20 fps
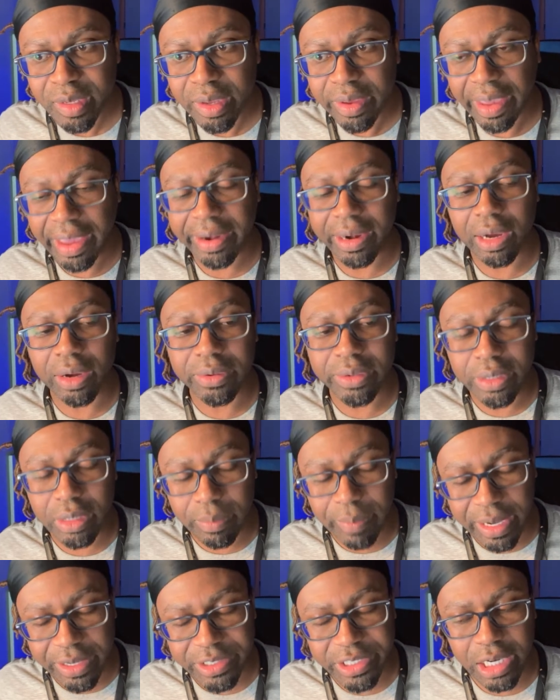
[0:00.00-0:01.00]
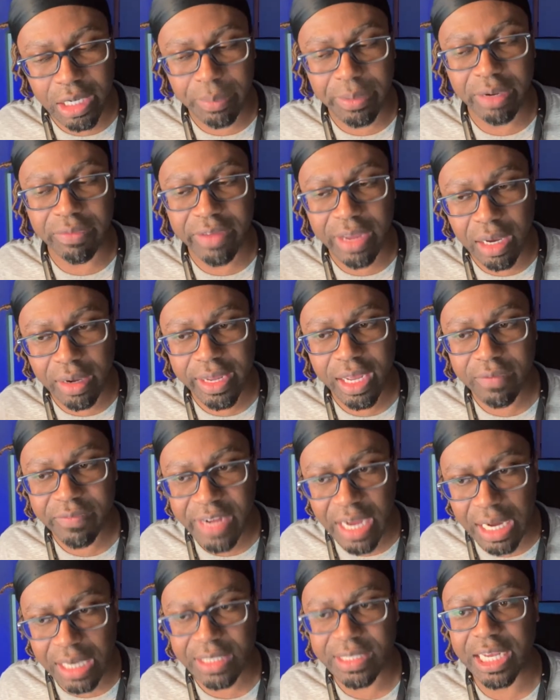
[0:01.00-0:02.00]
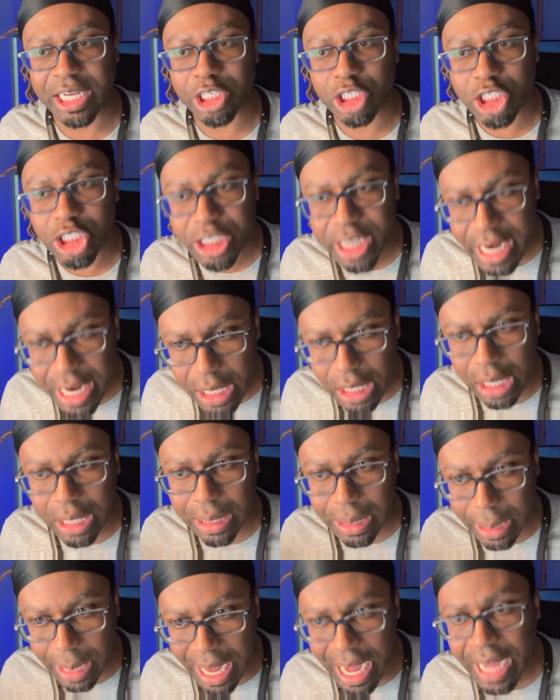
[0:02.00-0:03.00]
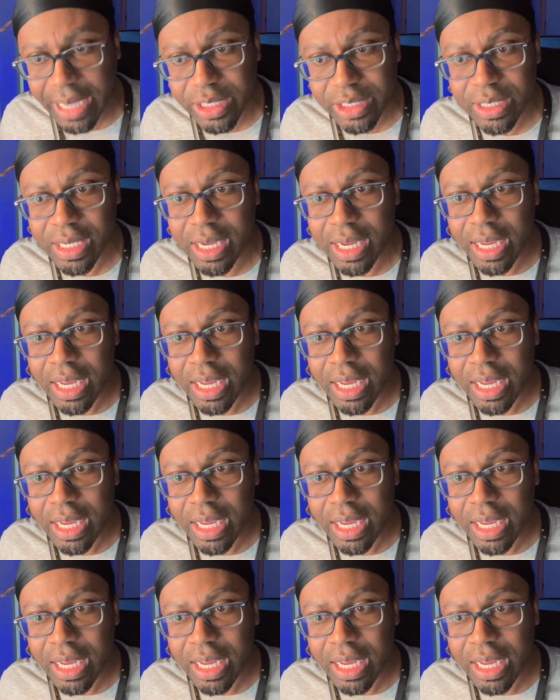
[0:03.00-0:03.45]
And I don't know about y'all, but if y'all have dogs that shed a lot,